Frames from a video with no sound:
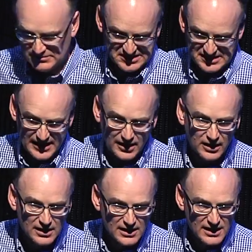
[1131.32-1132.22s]

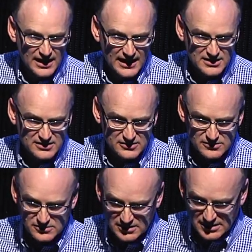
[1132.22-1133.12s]
cell and
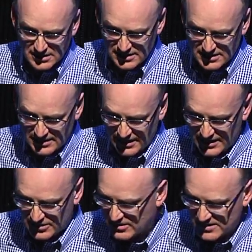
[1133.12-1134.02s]
do
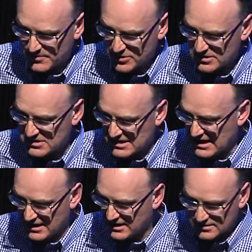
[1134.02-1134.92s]
CRISPR and
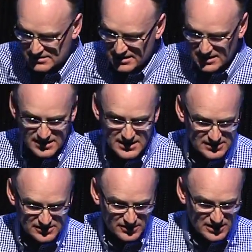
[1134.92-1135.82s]
TALENs
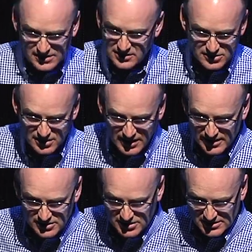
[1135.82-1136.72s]
techniques on it to try
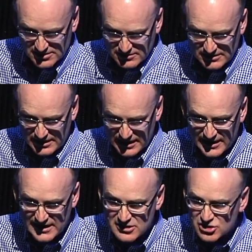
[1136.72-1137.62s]
and just
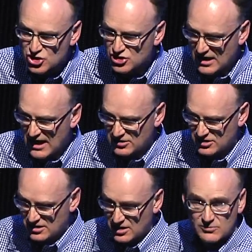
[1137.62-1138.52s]
inch that
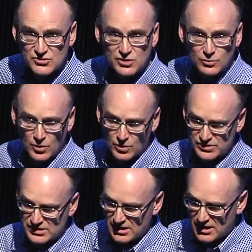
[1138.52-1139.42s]
genome
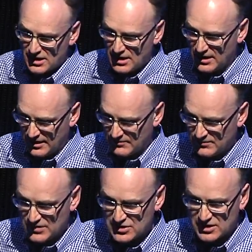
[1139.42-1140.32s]
towards
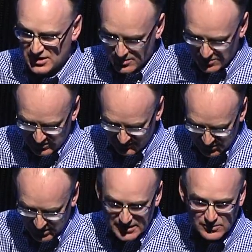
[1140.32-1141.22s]
the genome of a
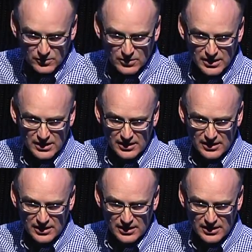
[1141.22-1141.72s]
Great Auk